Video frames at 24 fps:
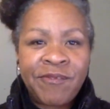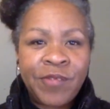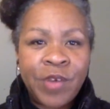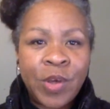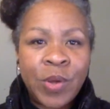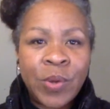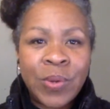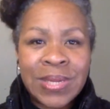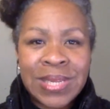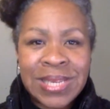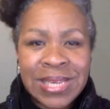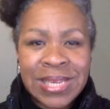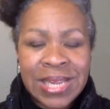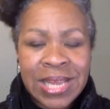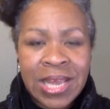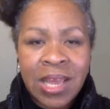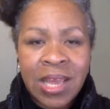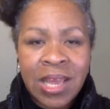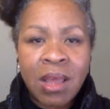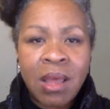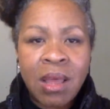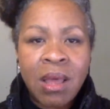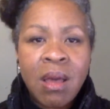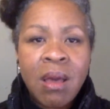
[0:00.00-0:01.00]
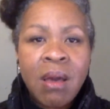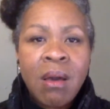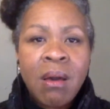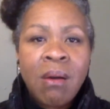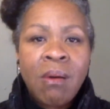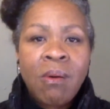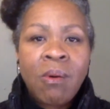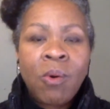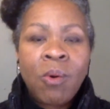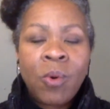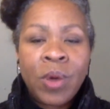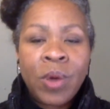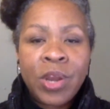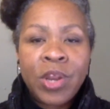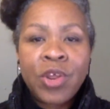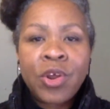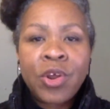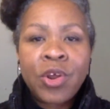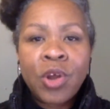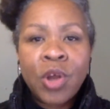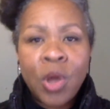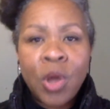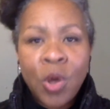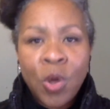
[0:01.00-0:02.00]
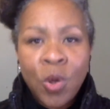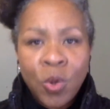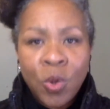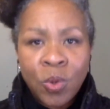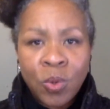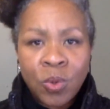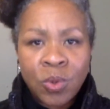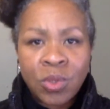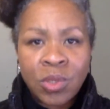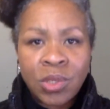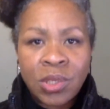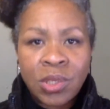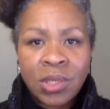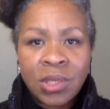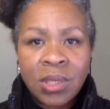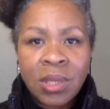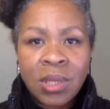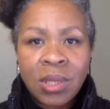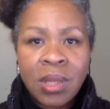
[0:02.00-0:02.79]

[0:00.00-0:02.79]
focusing on your goals,